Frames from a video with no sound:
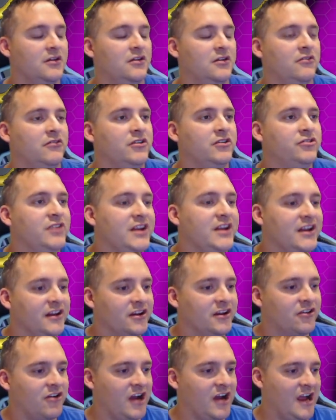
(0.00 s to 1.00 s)
Retreat
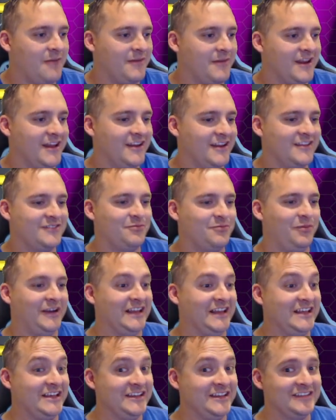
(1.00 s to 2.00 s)
into Cram and hit us,
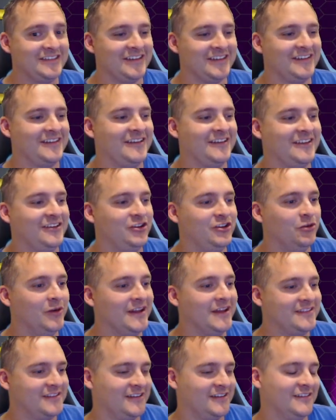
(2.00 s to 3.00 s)
please. Do
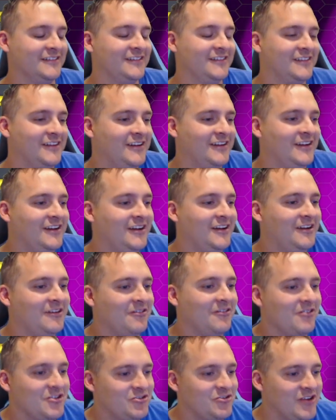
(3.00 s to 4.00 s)
it.
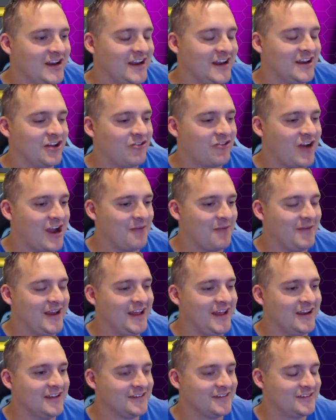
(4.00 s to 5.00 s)
Retreat into Cram and
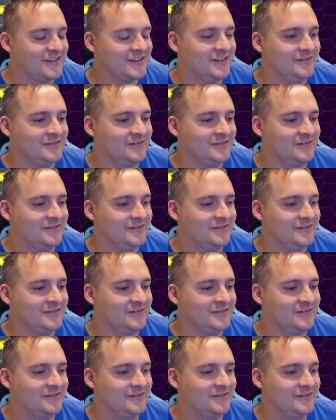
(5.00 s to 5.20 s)
hit us.